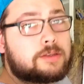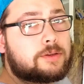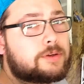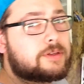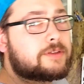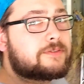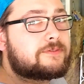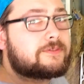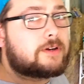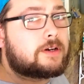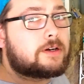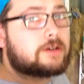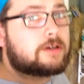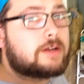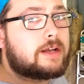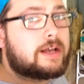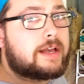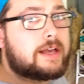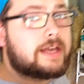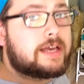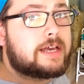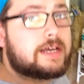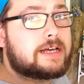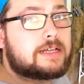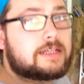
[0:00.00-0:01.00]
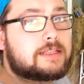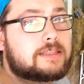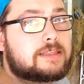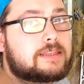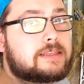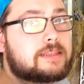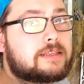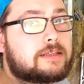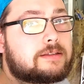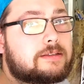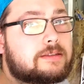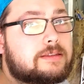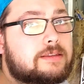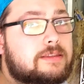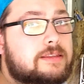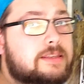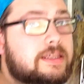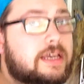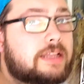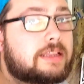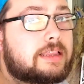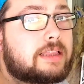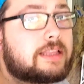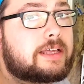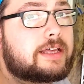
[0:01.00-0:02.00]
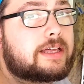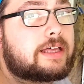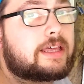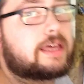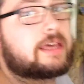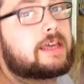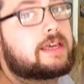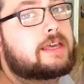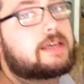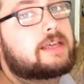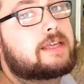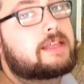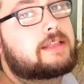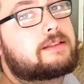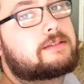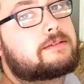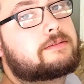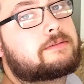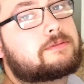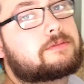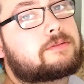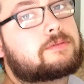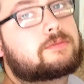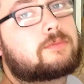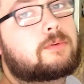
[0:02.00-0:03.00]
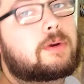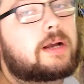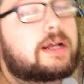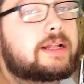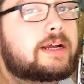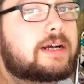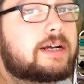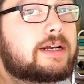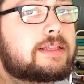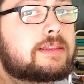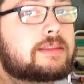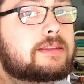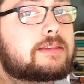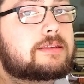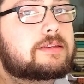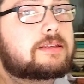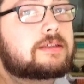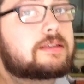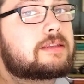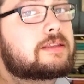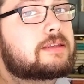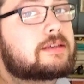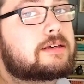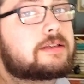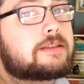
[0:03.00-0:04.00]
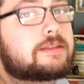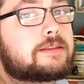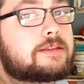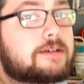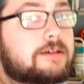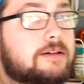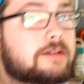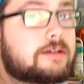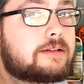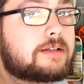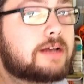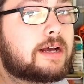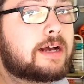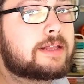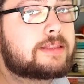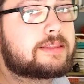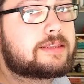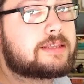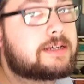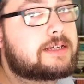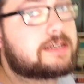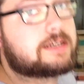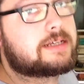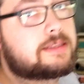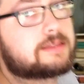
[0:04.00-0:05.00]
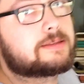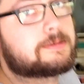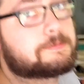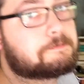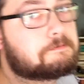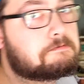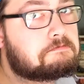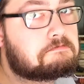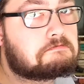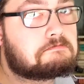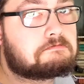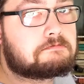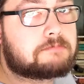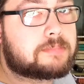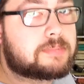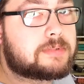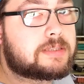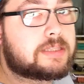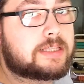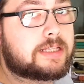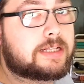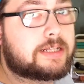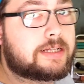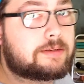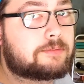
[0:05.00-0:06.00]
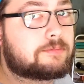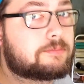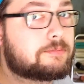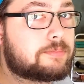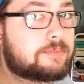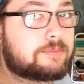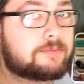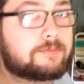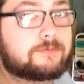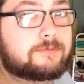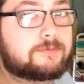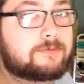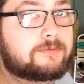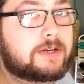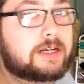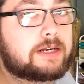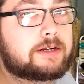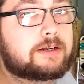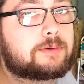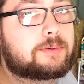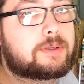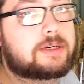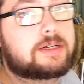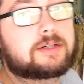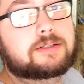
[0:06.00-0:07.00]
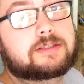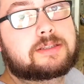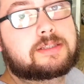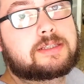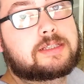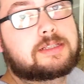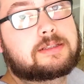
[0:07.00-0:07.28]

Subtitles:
So as far as settling and ride height is concerned, I'd say it's sitting very well.